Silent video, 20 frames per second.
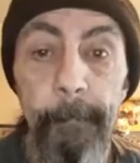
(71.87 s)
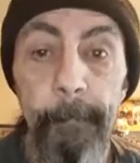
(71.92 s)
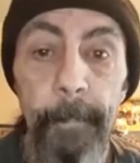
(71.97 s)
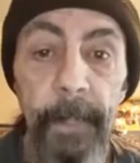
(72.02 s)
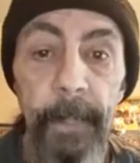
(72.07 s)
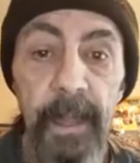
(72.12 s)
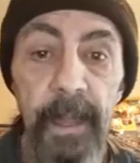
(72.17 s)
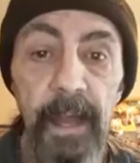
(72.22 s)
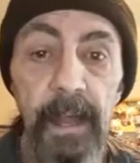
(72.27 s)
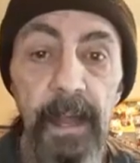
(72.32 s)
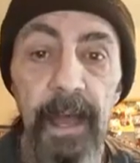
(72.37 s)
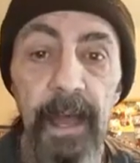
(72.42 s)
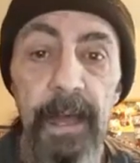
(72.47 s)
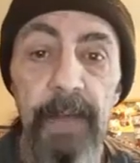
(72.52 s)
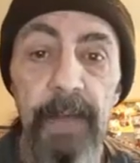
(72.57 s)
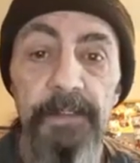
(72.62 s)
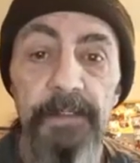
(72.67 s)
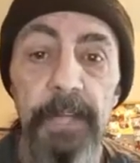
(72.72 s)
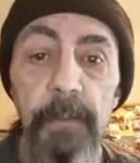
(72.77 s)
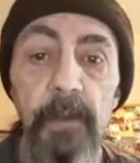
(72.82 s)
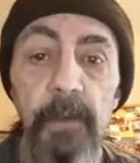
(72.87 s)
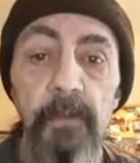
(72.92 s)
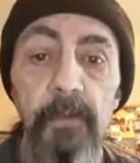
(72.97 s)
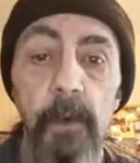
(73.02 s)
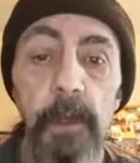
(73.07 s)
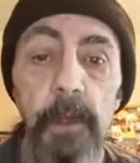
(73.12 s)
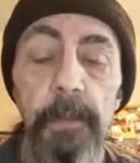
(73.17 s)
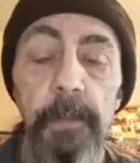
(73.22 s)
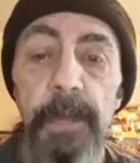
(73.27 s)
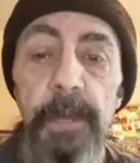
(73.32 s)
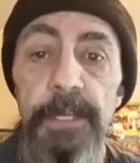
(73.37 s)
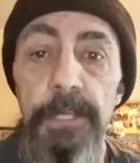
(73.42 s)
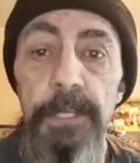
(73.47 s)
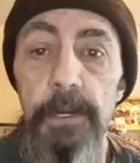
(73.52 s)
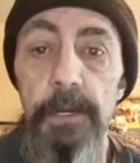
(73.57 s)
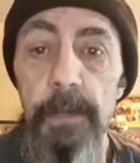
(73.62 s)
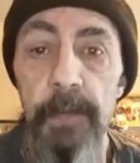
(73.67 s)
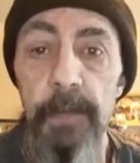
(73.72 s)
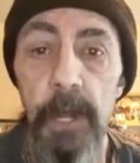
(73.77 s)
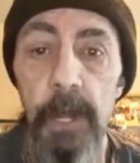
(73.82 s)
And like I've said before, the peace
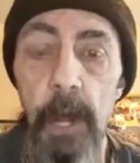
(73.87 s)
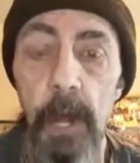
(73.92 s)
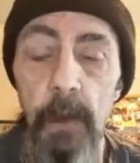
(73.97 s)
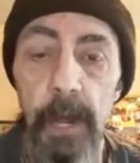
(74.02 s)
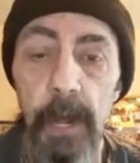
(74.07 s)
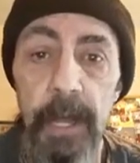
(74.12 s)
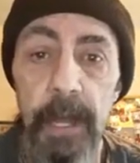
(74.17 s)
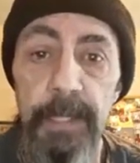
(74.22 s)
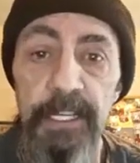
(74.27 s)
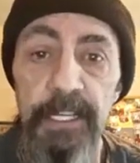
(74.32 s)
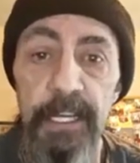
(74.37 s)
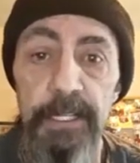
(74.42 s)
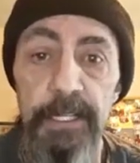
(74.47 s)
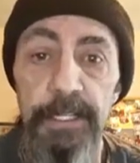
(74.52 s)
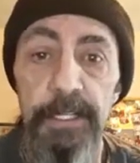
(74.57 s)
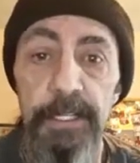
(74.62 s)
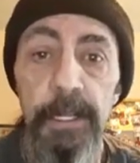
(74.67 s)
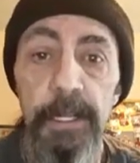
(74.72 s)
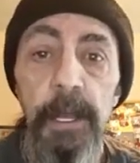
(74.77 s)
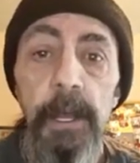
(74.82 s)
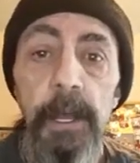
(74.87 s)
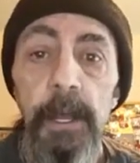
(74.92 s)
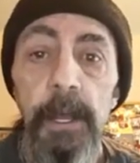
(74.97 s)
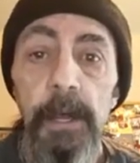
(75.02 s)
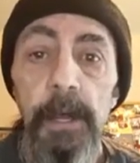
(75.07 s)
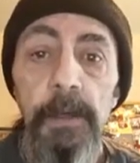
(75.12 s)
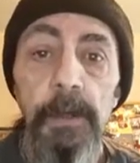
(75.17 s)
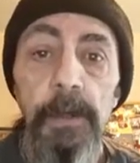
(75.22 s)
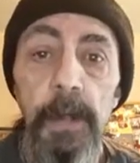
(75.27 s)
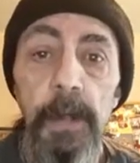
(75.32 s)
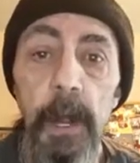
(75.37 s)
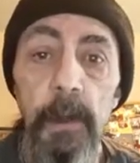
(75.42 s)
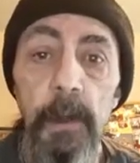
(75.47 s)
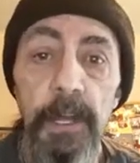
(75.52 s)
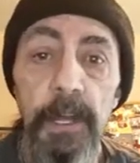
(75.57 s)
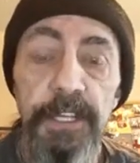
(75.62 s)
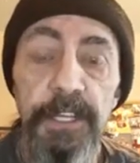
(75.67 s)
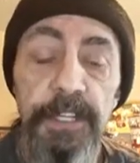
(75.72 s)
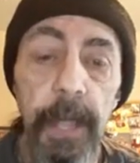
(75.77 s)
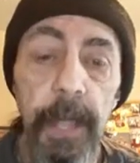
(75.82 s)
agreement already exists. There are already
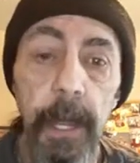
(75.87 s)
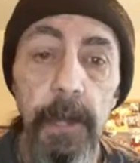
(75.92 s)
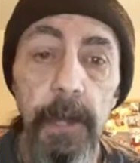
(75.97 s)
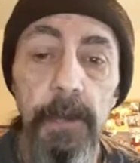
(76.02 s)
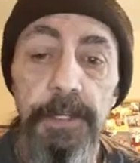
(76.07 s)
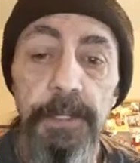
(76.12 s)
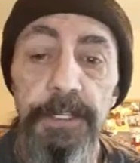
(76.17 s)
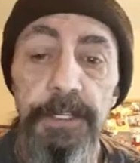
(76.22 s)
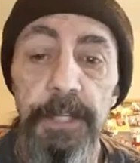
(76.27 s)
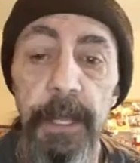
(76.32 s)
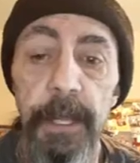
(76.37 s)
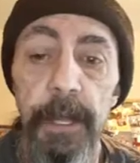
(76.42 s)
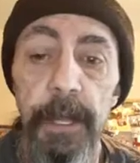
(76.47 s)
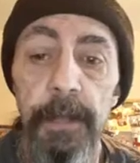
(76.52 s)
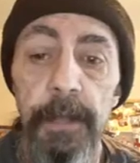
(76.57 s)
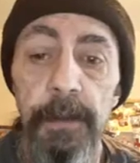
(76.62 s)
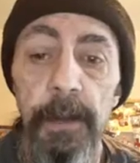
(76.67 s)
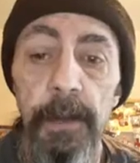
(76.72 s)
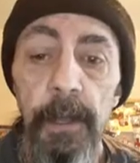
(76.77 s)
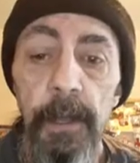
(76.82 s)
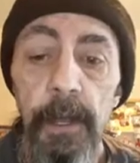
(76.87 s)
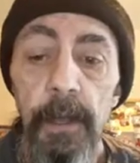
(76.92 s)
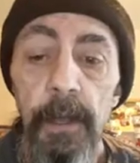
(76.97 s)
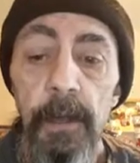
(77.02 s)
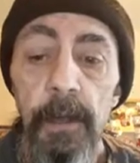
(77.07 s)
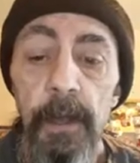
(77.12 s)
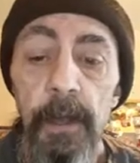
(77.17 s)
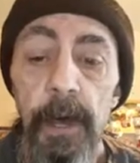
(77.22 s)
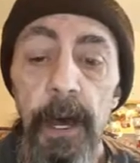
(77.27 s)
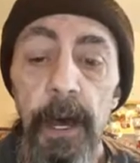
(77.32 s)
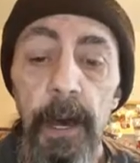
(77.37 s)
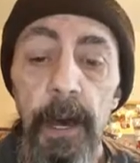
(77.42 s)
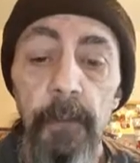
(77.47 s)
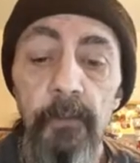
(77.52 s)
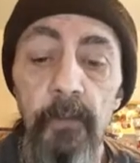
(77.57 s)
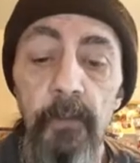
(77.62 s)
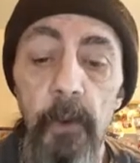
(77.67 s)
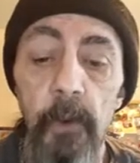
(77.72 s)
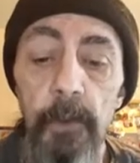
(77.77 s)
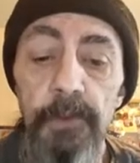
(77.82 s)
standards and
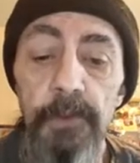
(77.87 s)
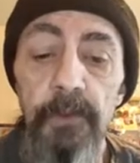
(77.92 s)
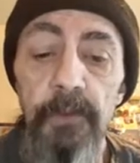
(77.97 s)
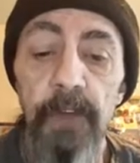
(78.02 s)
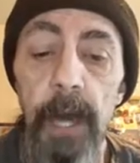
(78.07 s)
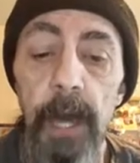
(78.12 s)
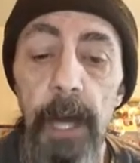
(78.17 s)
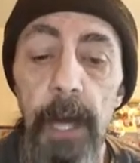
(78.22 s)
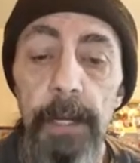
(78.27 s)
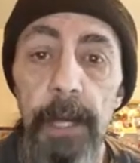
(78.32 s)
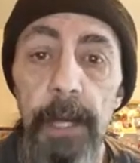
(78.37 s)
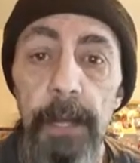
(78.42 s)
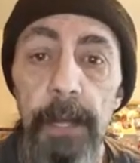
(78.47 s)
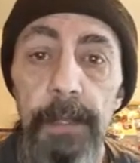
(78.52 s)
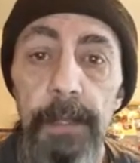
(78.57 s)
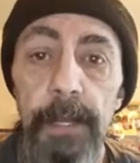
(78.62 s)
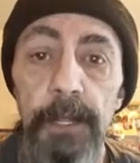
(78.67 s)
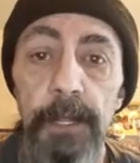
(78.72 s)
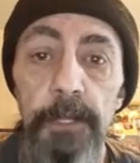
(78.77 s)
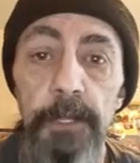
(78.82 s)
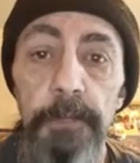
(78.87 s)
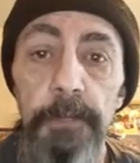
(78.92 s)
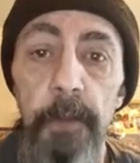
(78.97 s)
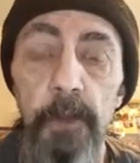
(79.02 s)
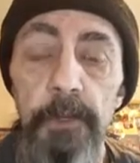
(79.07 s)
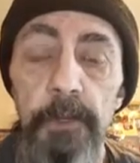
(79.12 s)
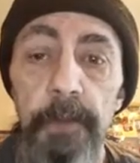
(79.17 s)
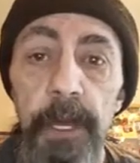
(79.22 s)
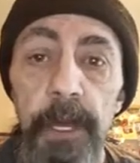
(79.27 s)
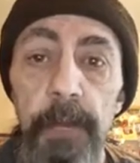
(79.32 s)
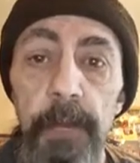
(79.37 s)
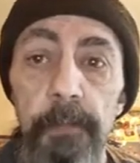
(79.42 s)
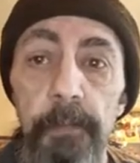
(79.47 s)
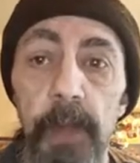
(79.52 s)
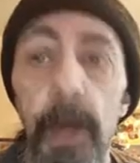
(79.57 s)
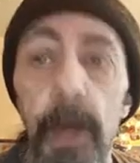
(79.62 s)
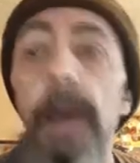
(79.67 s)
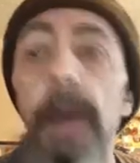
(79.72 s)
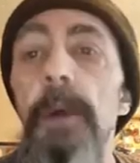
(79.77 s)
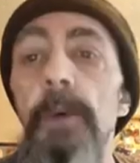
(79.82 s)
forms of conduct that they're supposed to be
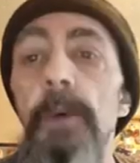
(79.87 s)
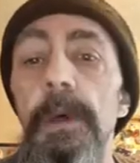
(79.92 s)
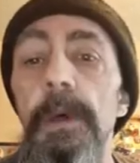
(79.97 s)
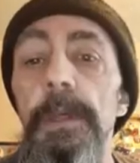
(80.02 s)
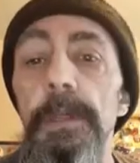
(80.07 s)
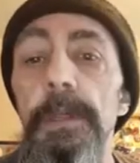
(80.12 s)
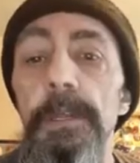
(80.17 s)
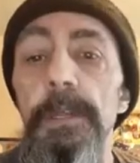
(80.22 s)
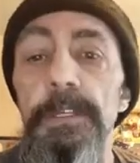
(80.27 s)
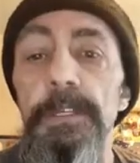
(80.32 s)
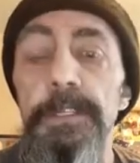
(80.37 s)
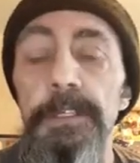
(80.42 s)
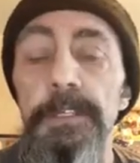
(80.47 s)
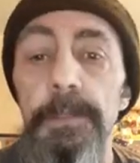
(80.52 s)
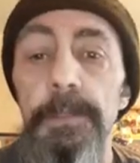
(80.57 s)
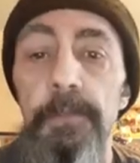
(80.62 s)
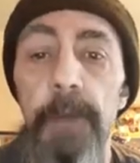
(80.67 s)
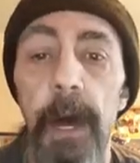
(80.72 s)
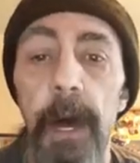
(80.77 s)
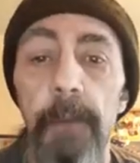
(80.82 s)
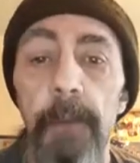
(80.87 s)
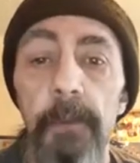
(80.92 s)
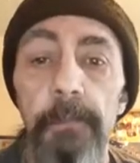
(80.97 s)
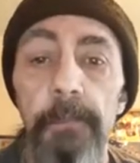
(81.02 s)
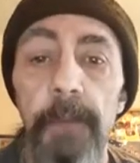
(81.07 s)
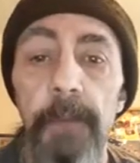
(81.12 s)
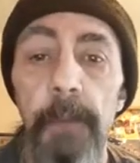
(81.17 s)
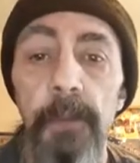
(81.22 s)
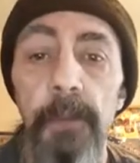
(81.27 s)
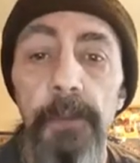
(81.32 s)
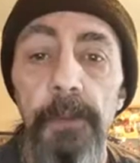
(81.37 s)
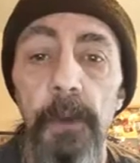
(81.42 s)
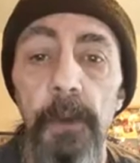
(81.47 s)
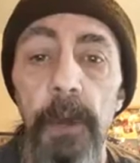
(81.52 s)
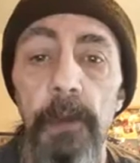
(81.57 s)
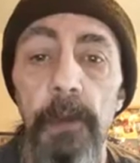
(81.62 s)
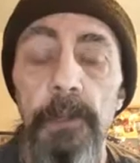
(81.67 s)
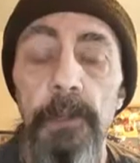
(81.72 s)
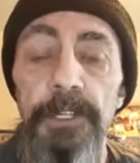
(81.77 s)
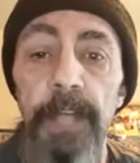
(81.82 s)
complying with. And this is the problem. People don't
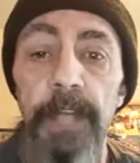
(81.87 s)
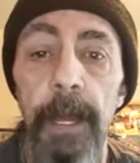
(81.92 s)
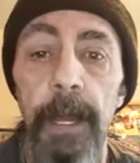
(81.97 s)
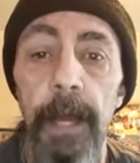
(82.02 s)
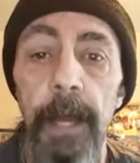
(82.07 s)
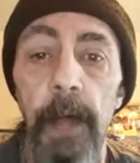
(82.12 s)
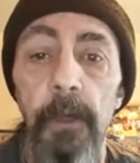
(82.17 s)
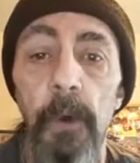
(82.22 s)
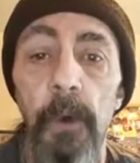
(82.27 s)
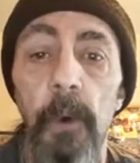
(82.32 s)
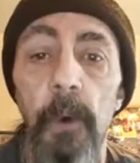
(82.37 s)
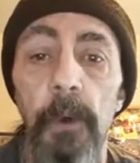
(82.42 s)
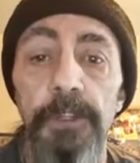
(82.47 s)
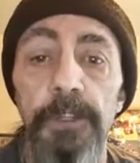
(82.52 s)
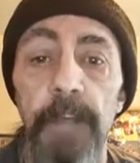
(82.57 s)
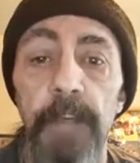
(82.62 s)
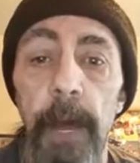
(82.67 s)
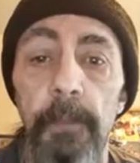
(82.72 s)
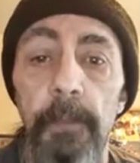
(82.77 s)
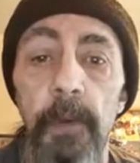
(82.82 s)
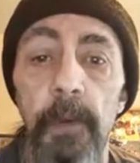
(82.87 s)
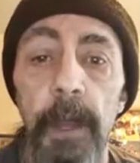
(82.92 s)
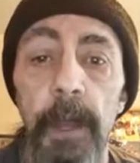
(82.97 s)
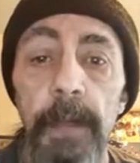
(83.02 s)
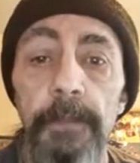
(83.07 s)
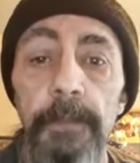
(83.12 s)
understand how the courts operate.